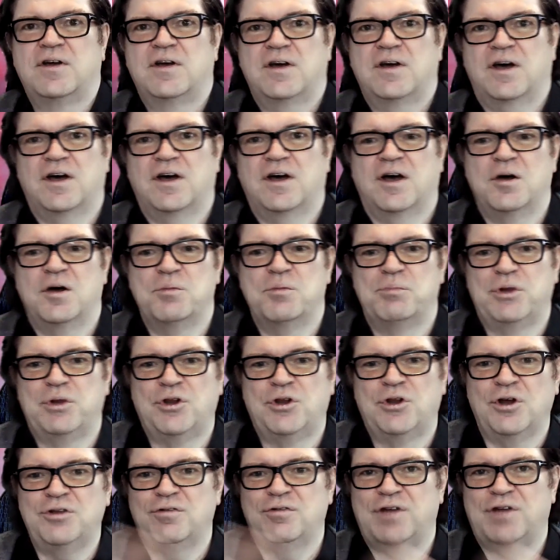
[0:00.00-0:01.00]
but
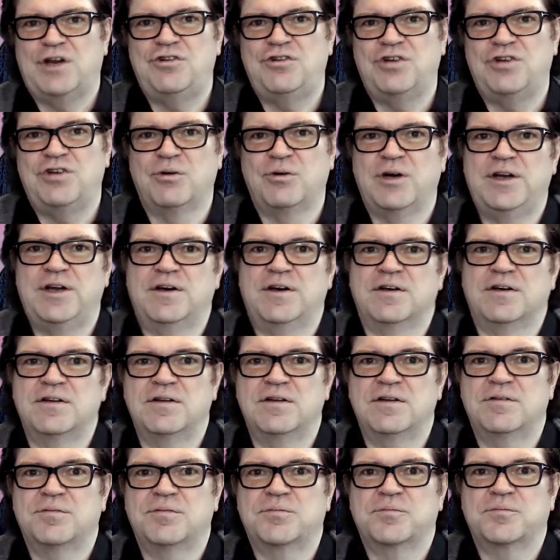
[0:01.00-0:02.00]
not the vanishing gradient.
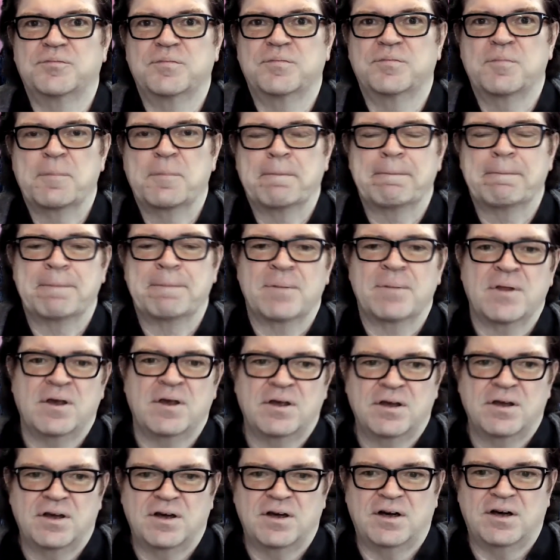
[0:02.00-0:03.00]

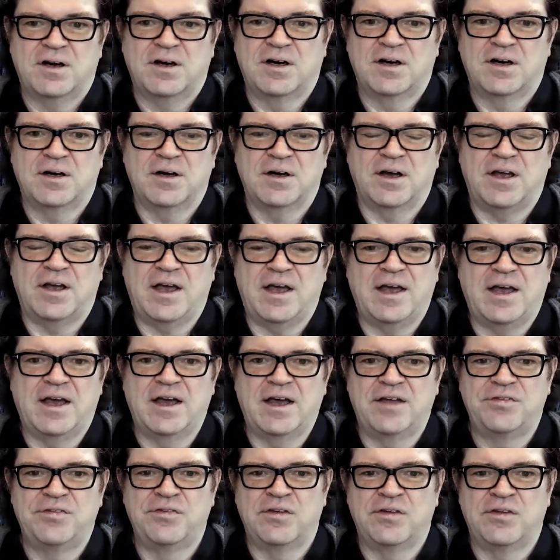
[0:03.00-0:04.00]

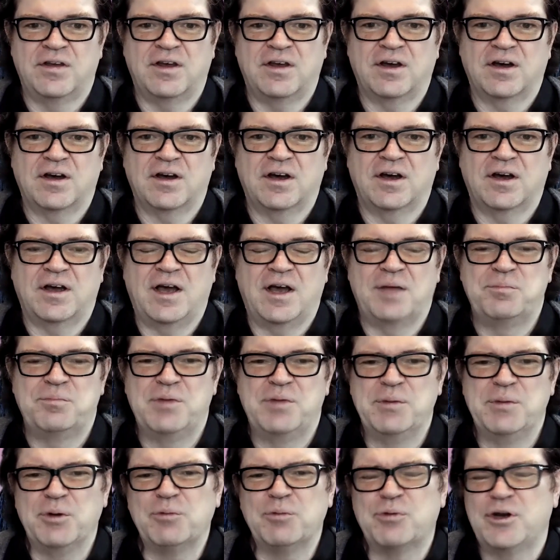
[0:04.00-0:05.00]
And
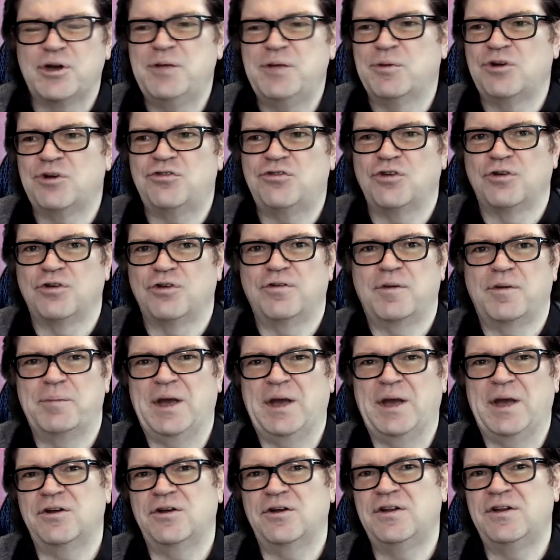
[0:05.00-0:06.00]
people pretty much sort of
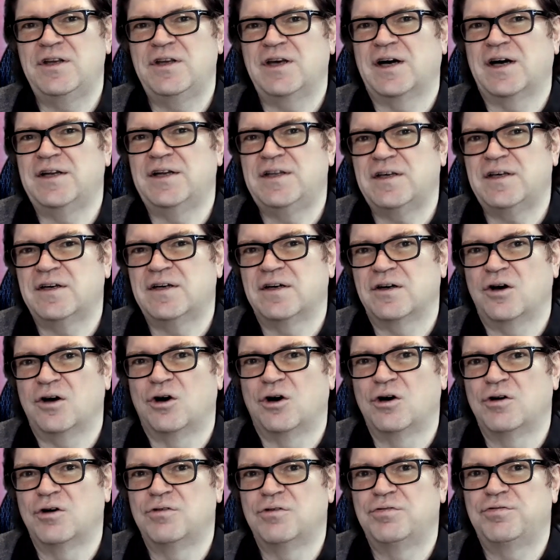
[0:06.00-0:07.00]
abandoned the idea
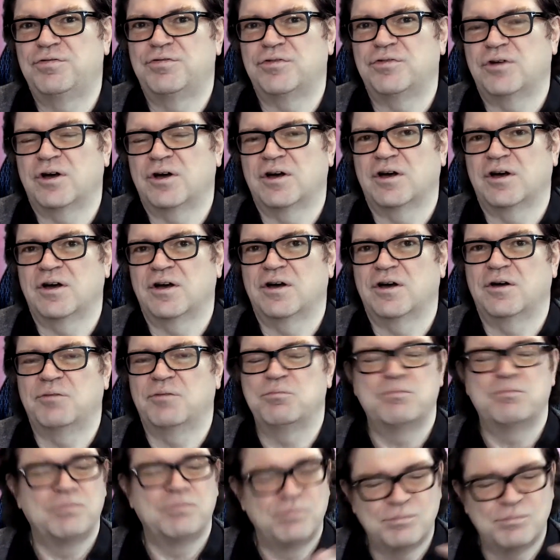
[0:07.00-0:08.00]
of,
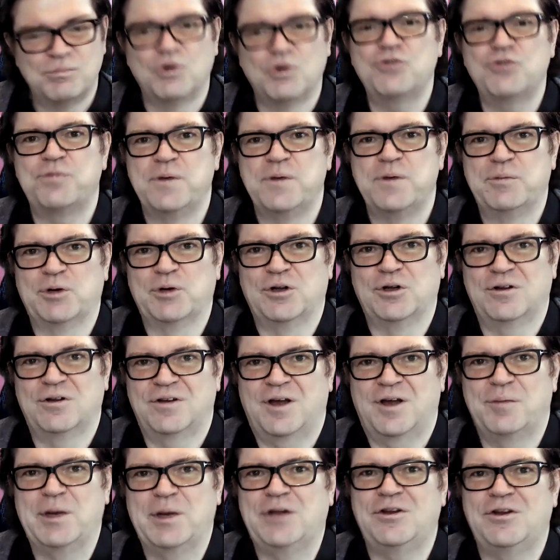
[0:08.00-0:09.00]
most people
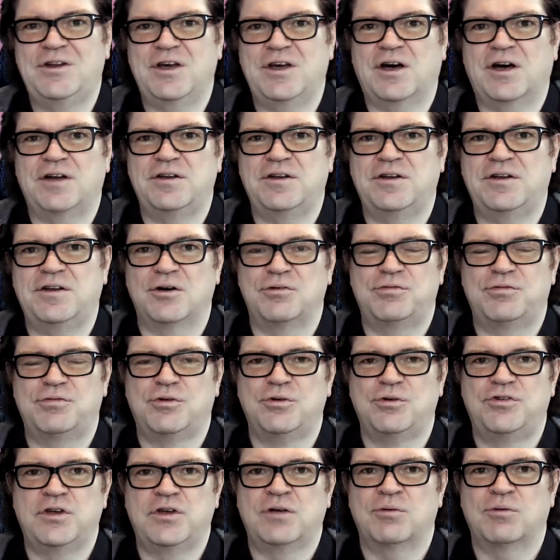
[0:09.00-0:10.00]
abandoned the idea of
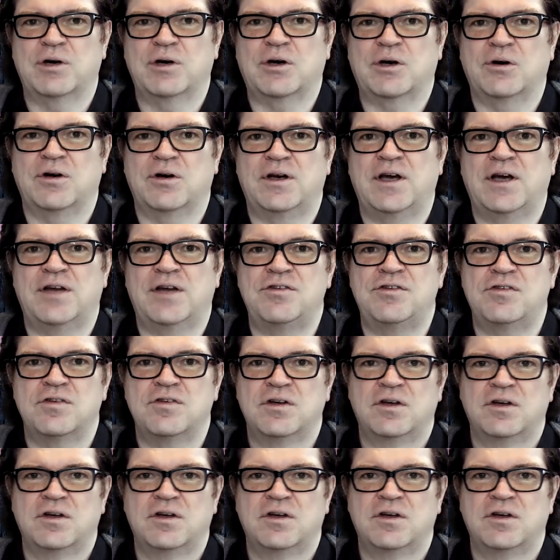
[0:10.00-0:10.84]
using recurrent nets